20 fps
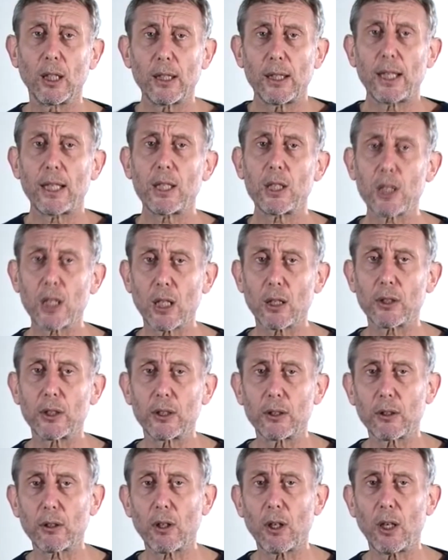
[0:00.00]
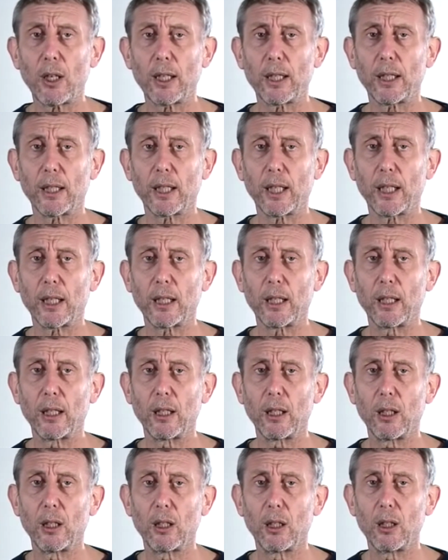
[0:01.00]
And then he started crying again.
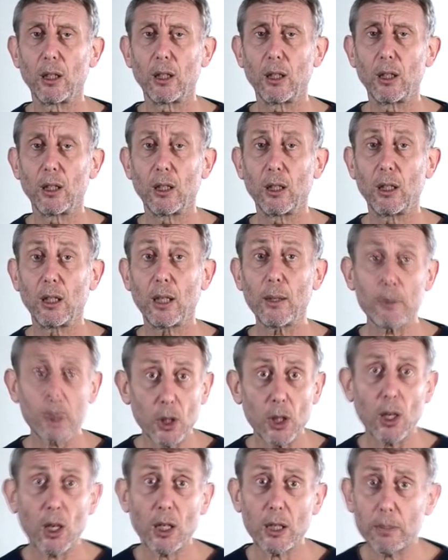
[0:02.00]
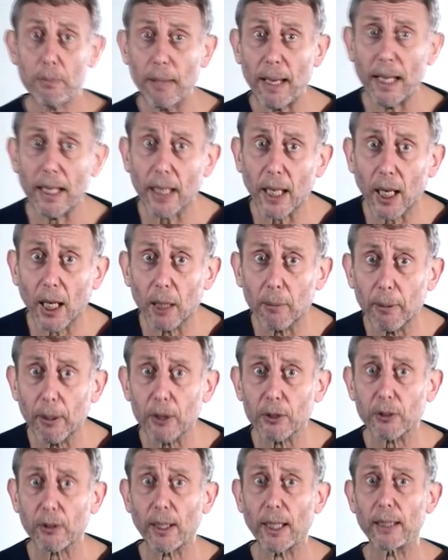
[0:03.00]
He was a nice man,
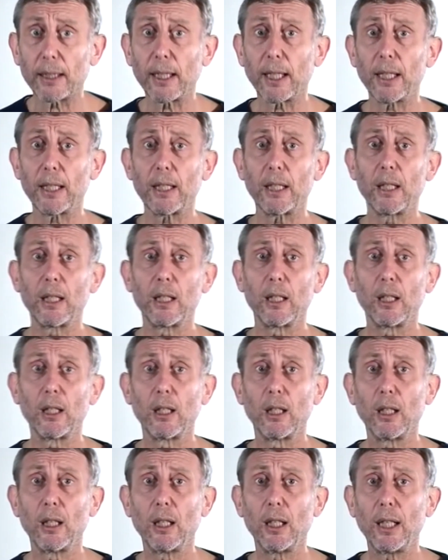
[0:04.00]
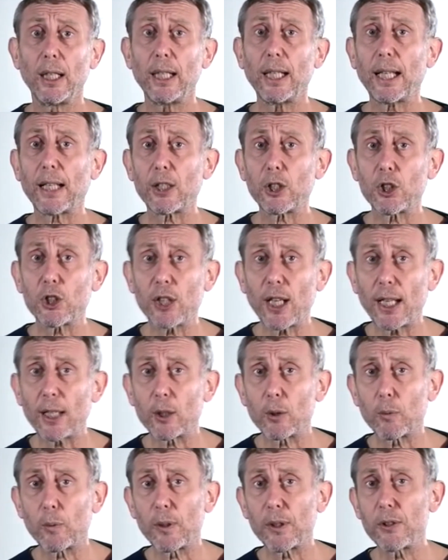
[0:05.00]
Haribo's granddad. He had a
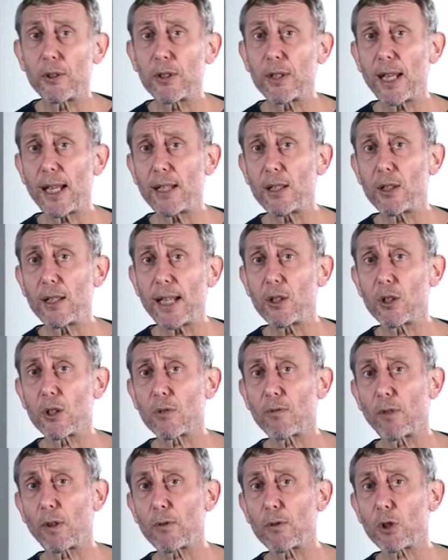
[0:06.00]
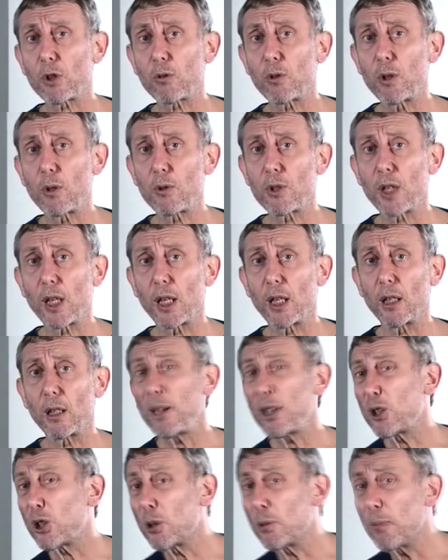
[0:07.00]
shed with tins full of screws in it.
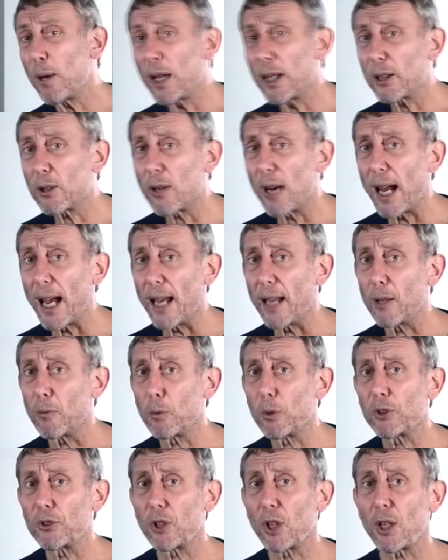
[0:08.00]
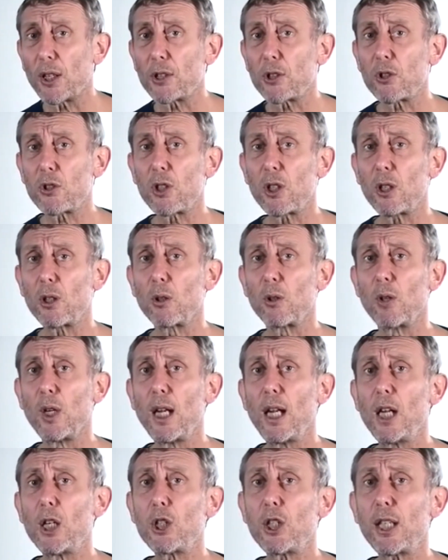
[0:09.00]
Mind you, my gran was nice too.
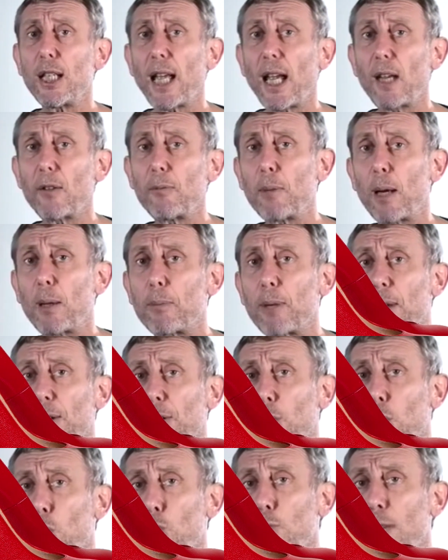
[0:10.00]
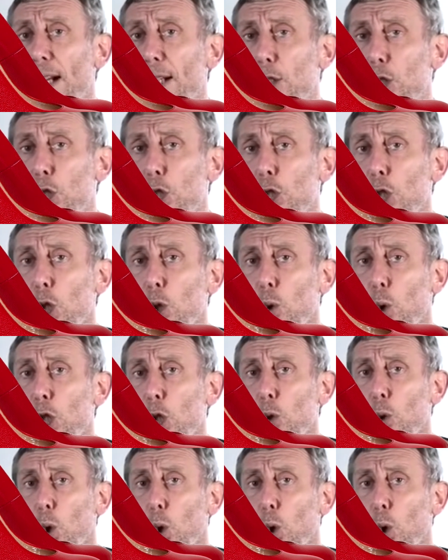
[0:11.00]
She gave my brother a red shoe.